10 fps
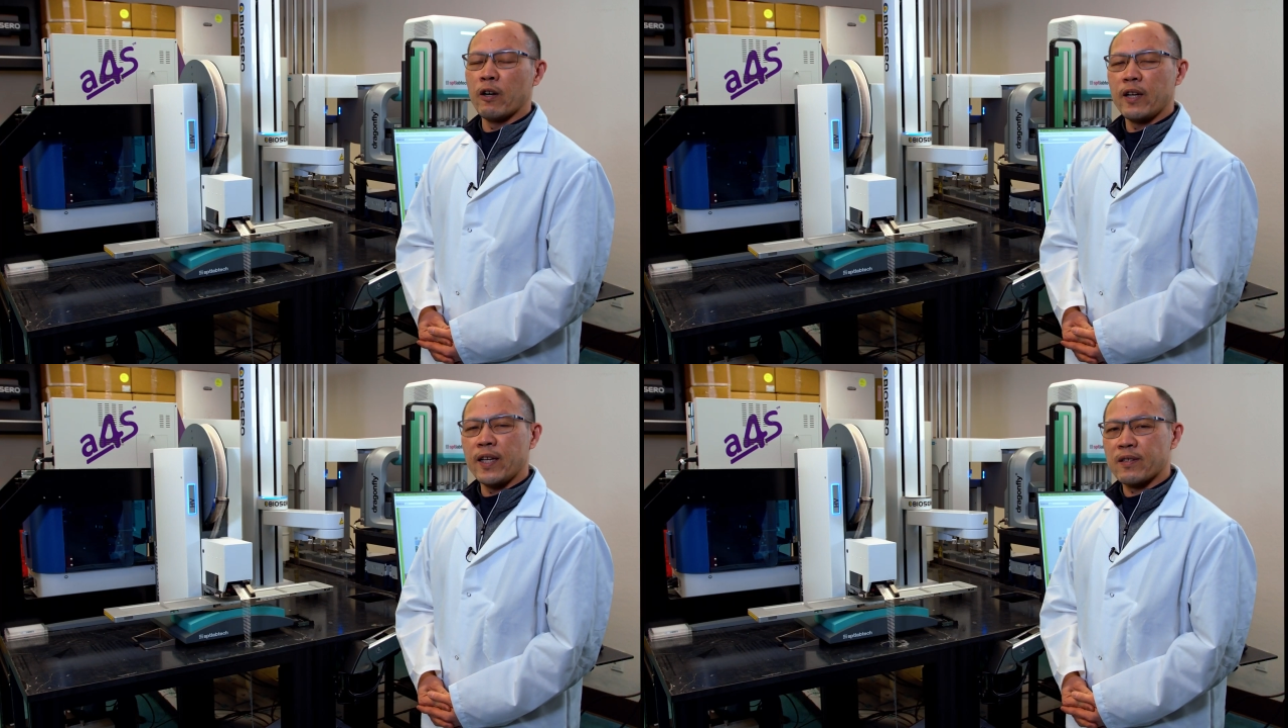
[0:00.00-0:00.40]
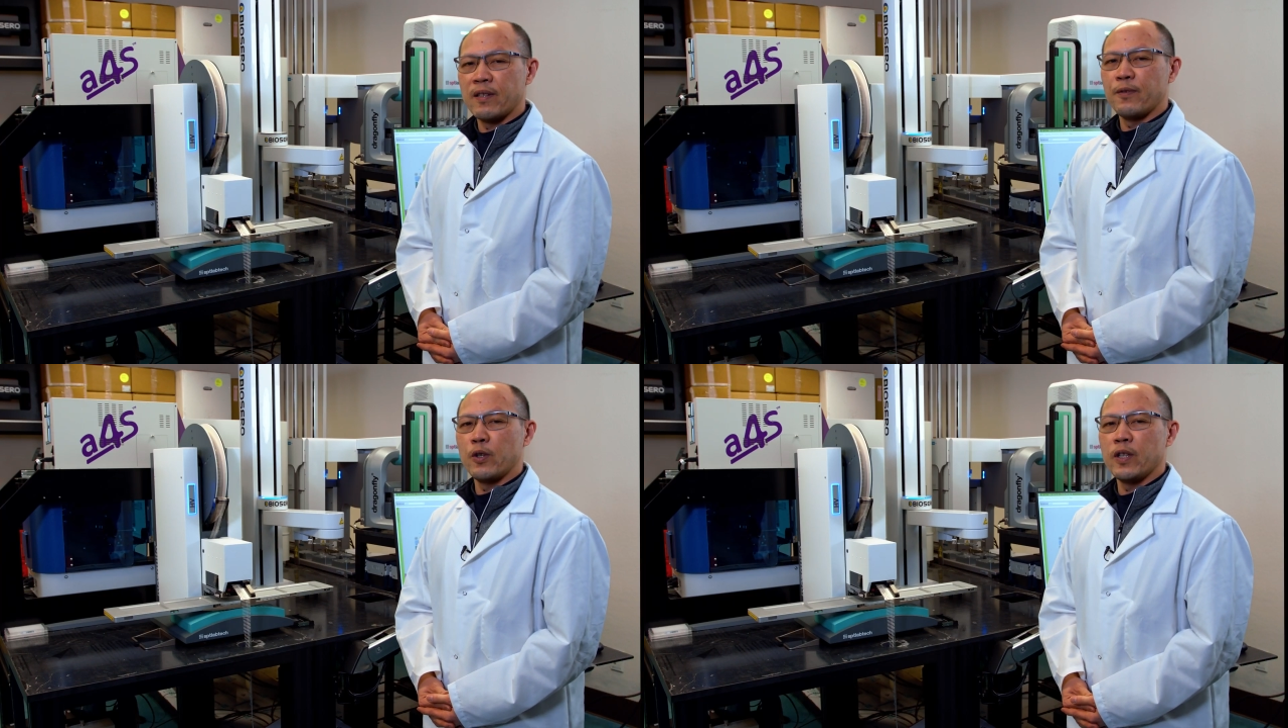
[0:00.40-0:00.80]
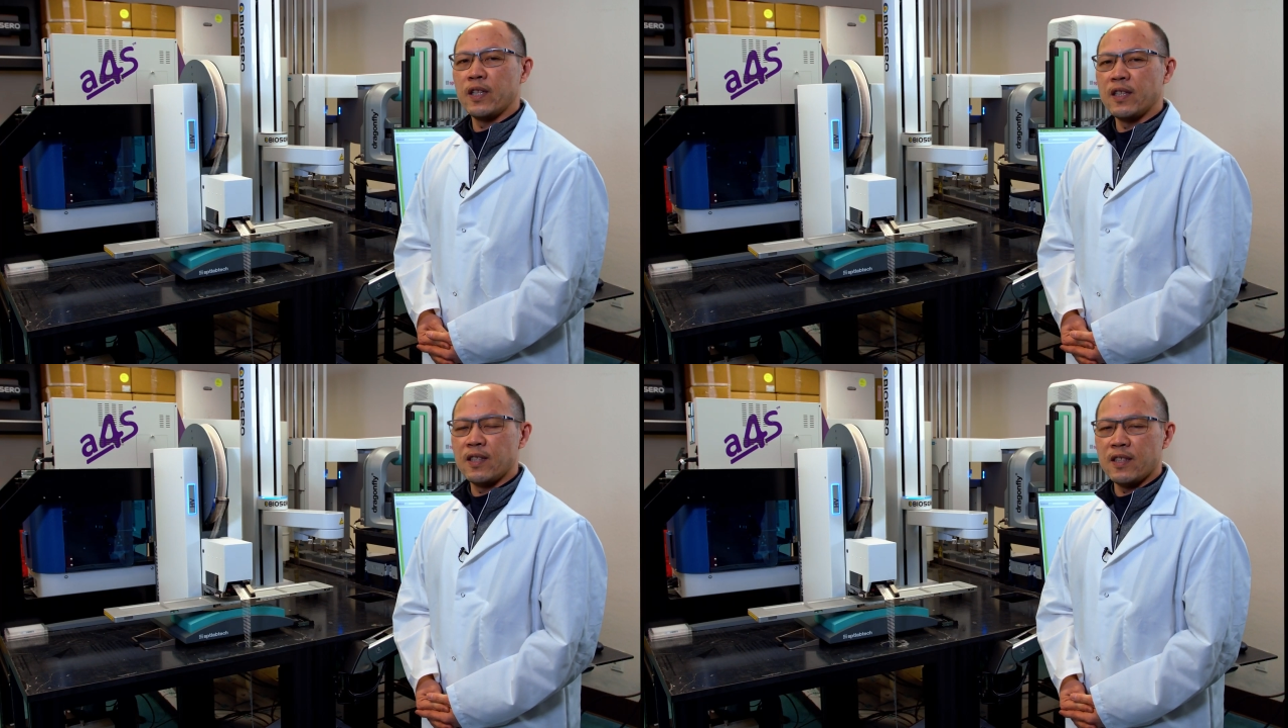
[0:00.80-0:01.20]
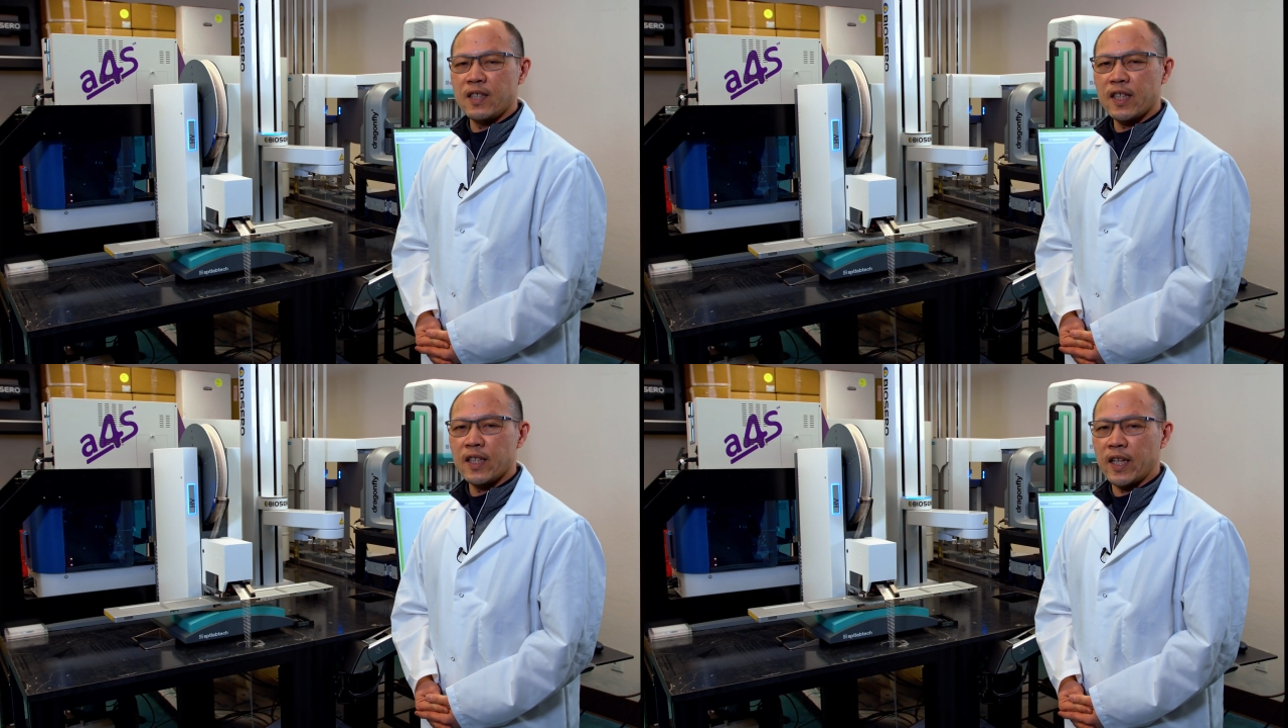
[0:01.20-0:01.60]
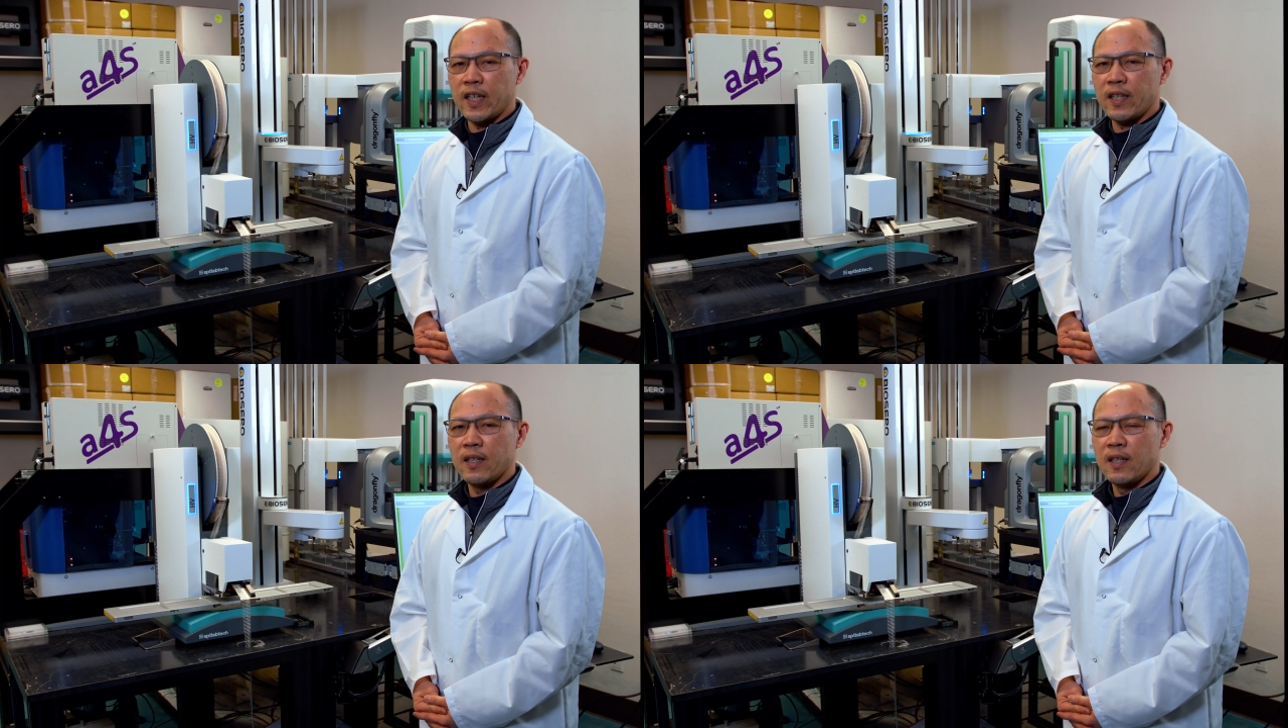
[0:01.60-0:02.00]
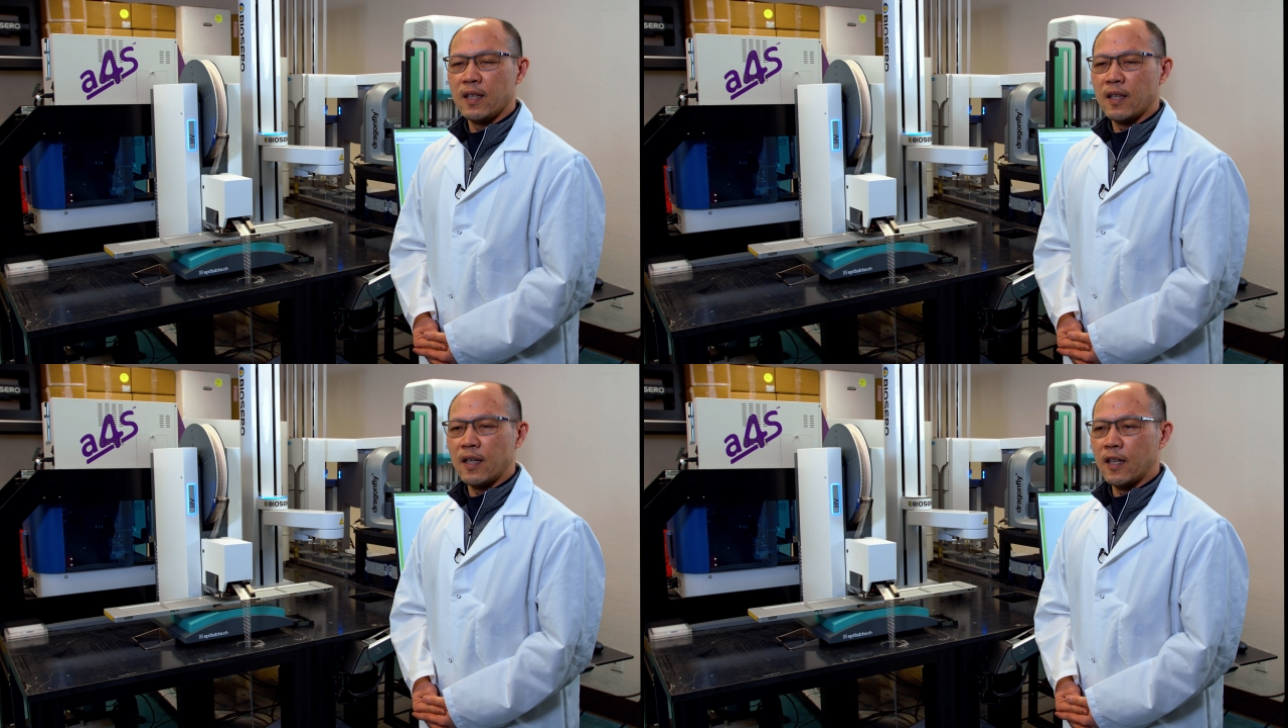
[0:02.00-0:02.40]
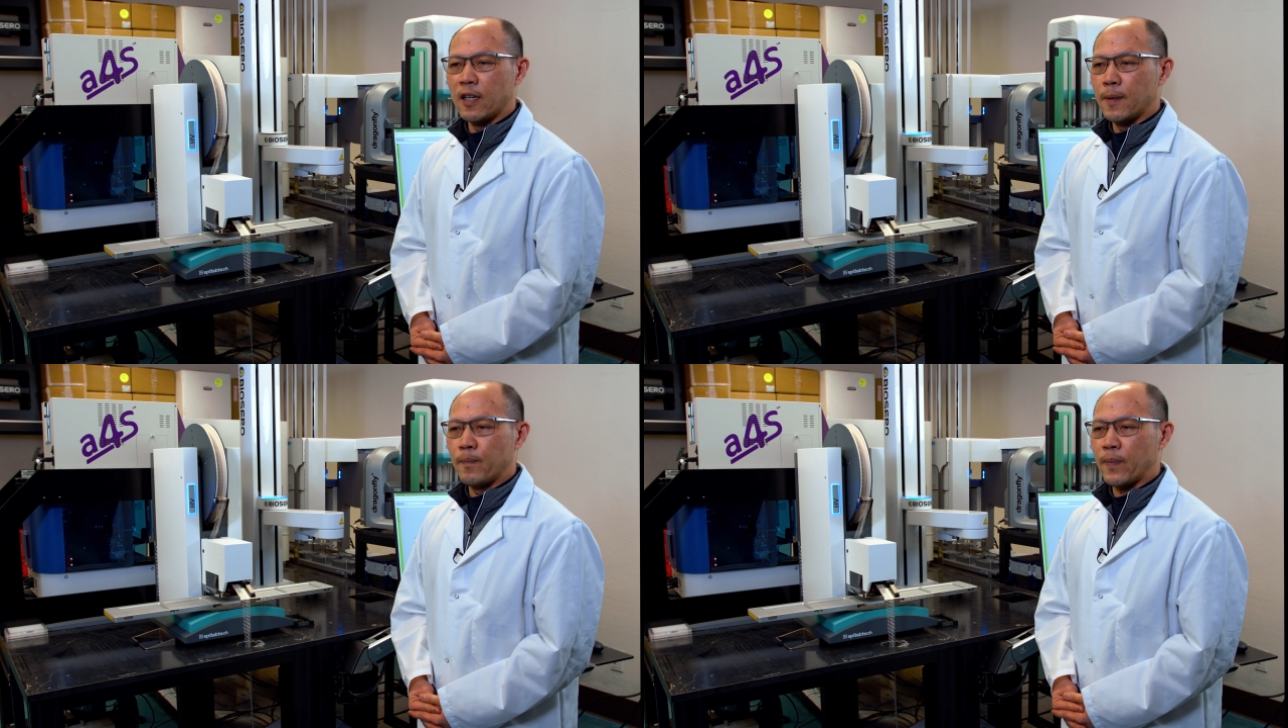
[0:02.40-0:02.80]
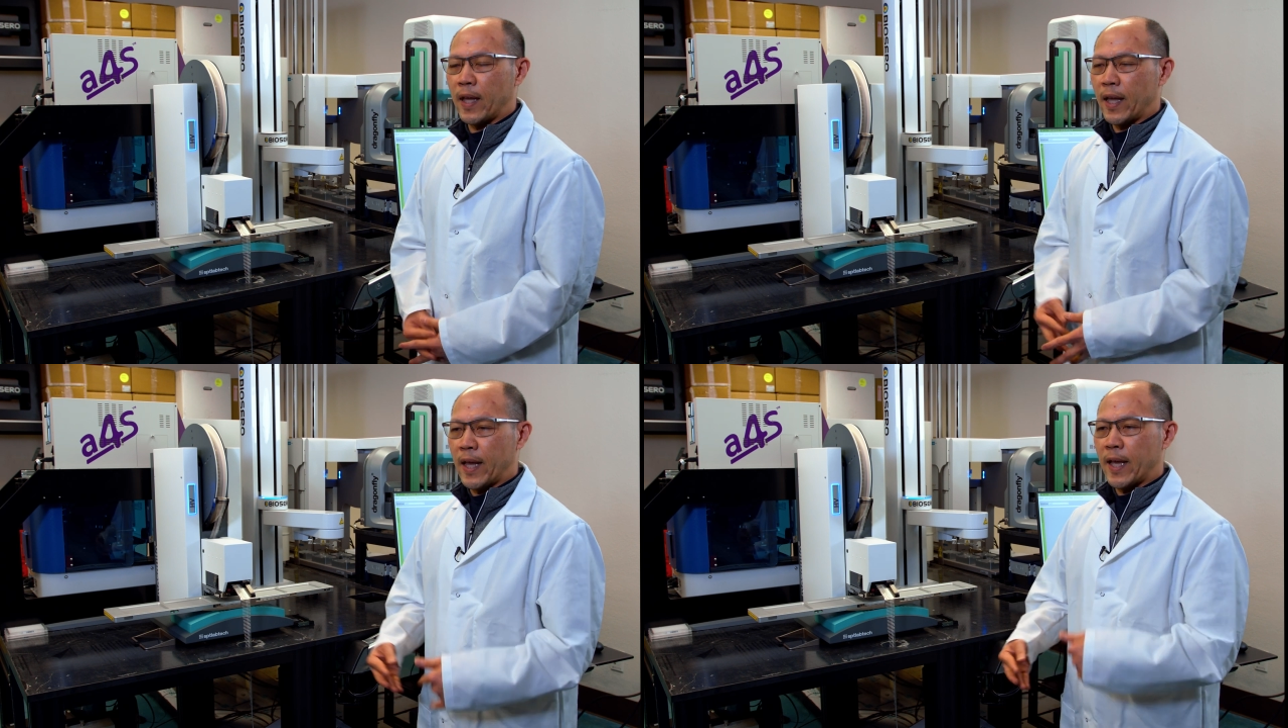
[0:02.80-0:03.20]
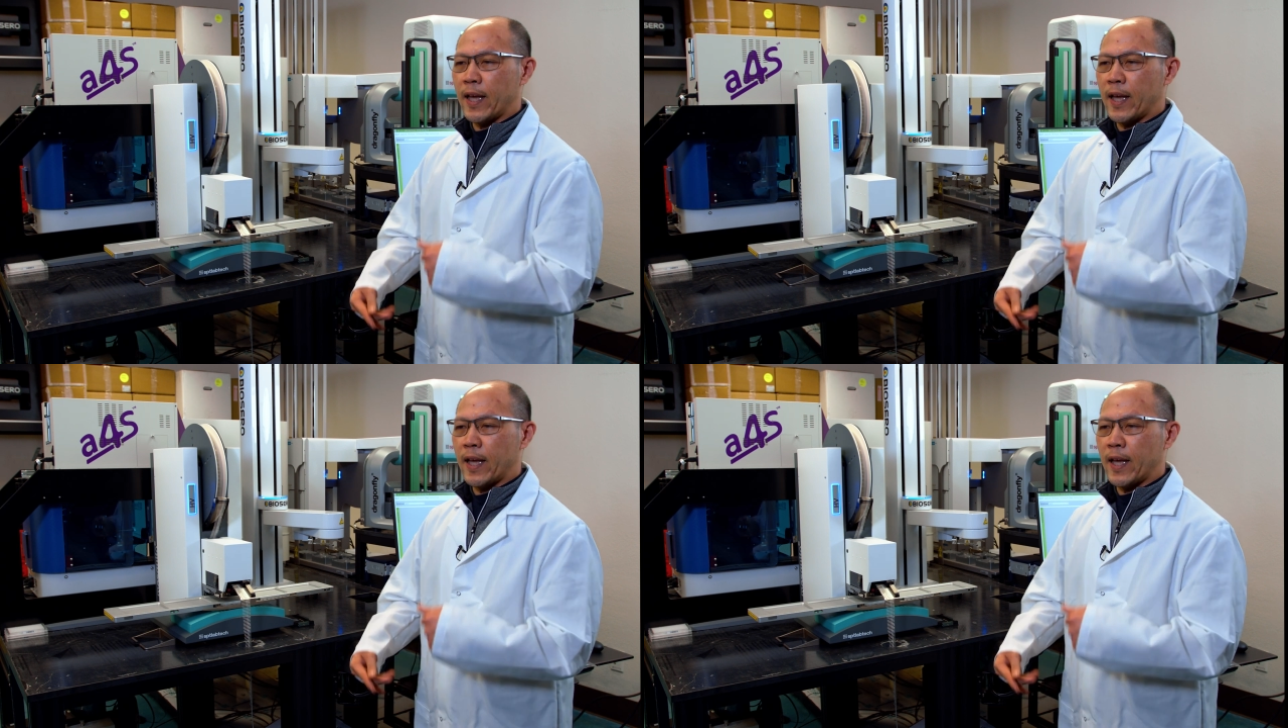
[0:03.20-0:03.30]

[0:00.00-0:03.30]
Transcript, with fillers: the RNA is converted into DNA um,